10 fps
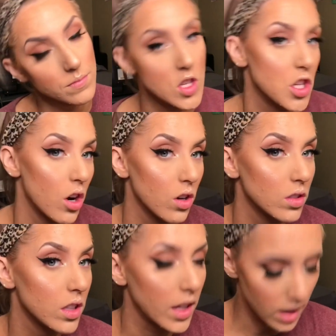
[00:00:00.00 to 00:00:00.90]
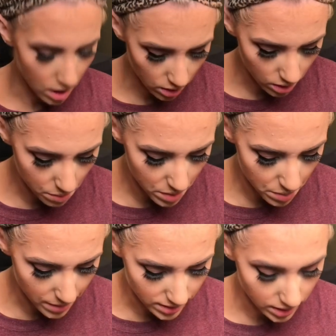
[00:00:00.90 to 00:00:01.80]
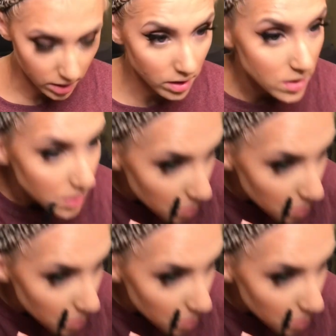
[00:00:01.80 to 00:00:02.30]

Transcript: dull looking. I don't know. I'm gonna put mascara on and see